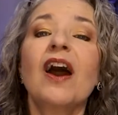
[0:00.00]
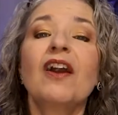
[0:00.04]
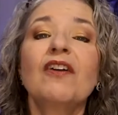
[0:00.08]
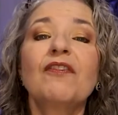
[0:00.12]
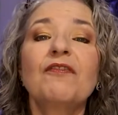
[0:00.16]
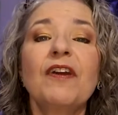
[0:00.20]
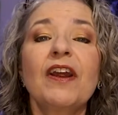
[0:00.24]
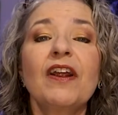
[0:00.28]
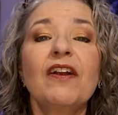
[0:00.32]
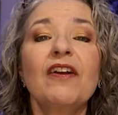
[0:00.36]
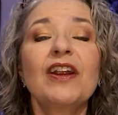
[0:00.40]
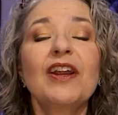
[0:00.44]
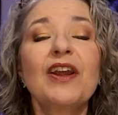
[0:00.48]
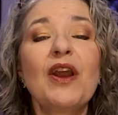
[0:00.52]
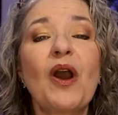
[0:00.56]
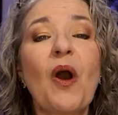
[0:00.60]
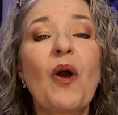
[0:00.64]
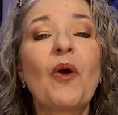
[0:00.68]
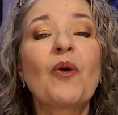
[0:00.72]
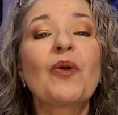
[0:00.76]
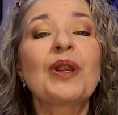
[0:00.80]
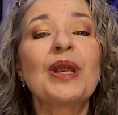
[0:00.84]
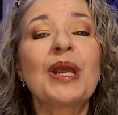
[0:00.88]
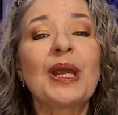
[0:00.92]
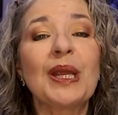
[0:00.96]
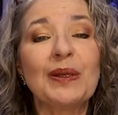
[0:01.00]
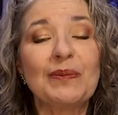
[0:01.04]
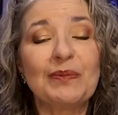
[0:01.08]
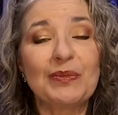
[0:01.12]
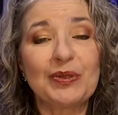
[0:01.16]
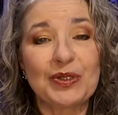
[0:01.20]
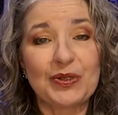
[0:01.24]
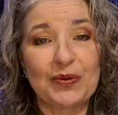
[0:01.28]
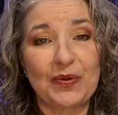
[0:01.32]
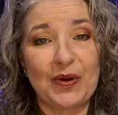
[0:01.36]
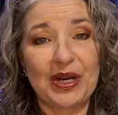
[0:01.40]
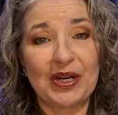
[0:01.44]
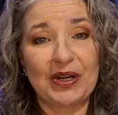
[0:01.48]
our very own
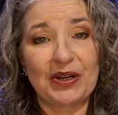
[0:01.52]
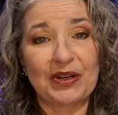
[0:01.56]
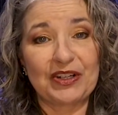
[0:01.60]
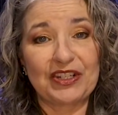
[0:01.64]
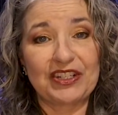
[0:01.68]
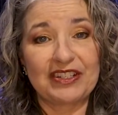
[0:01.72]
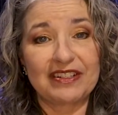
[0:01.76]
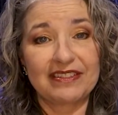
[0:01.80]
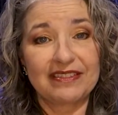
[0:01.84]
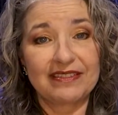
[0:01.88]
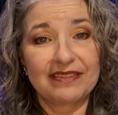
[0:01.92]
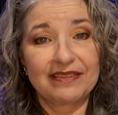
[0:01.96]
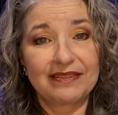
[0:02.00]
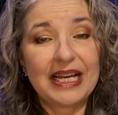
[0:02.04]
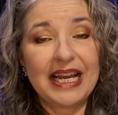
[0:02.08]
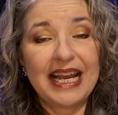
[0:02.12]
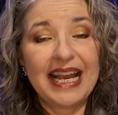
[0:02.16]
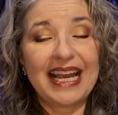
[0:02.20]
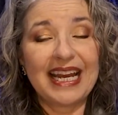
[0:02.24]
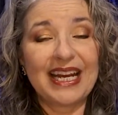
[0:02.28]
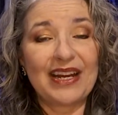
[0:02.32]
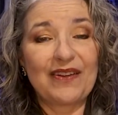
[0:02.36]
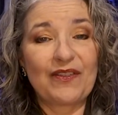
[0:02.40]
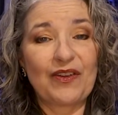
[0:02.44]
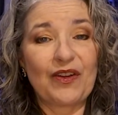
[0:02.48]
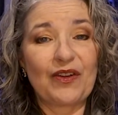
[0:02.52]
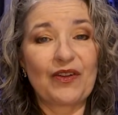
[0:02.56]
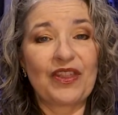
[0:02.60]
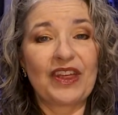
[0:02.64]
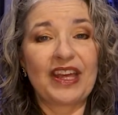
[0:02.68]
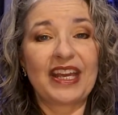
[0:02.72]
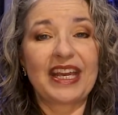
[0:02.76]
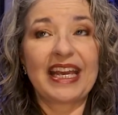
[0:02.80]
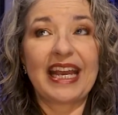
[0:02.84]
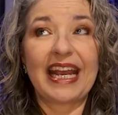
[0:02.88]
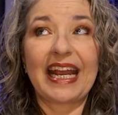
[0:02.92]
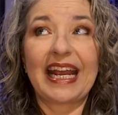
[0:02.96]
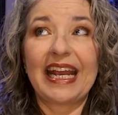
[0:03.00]
InBetweeners. And if you're
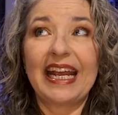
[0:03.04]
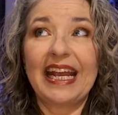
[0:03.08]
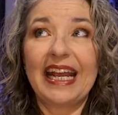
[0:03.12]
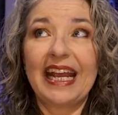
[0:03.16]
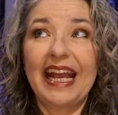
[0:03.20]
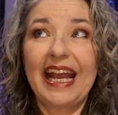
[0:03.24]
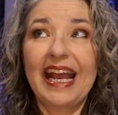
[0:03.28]
thinking,